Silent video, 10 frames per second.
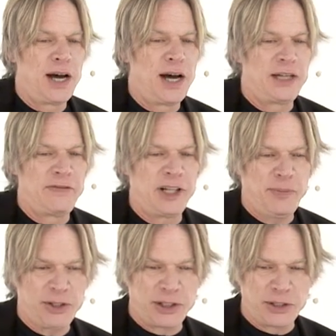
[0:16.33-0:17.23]
I developed
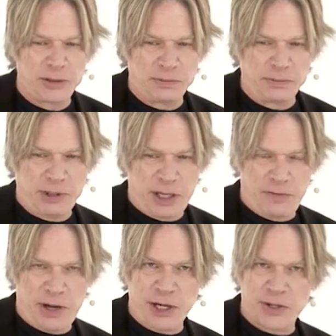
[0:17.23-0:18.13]
this little kind of
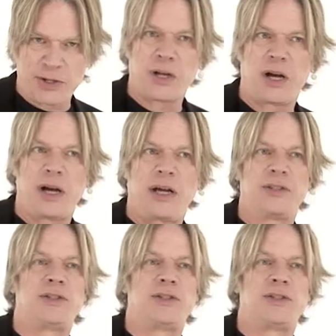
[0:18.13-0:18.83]
exercise